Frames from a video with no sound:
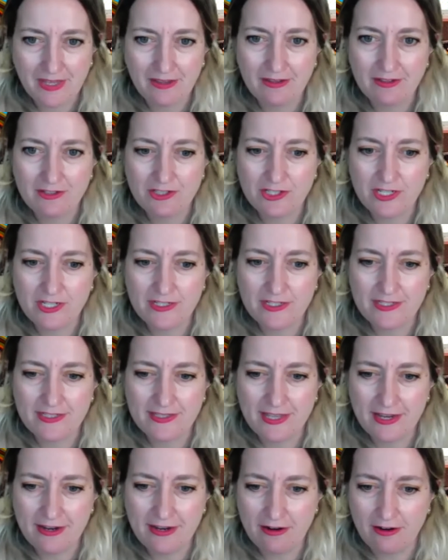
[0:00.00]
She's
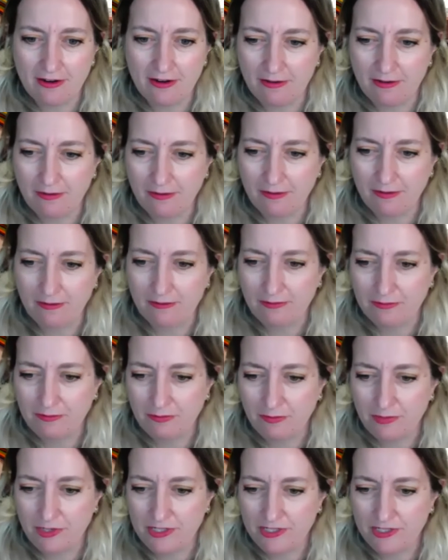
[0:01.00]
there.
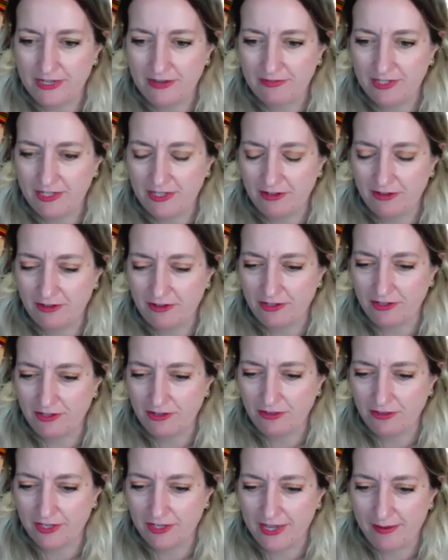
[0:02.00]
We just have to get her to
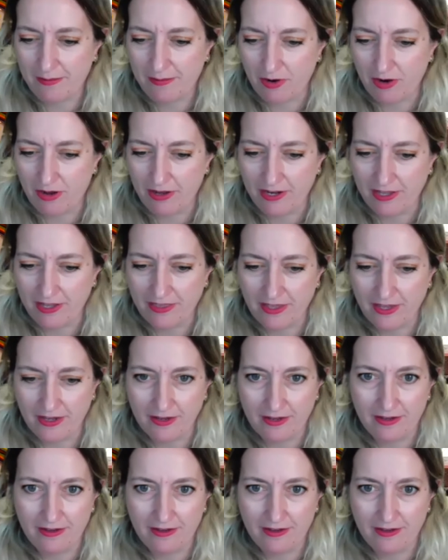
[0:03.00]
turn the camera on, I think.